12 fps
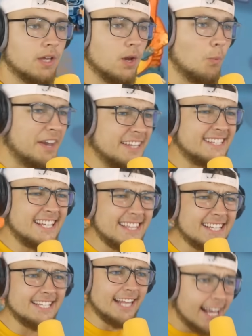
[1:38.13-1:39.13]
We can see
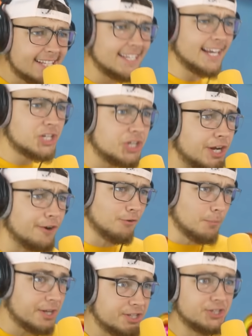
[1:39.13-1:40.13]
this next section here
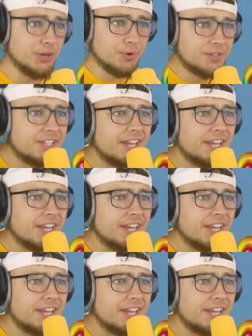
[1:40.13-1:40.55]
from Gadzooks.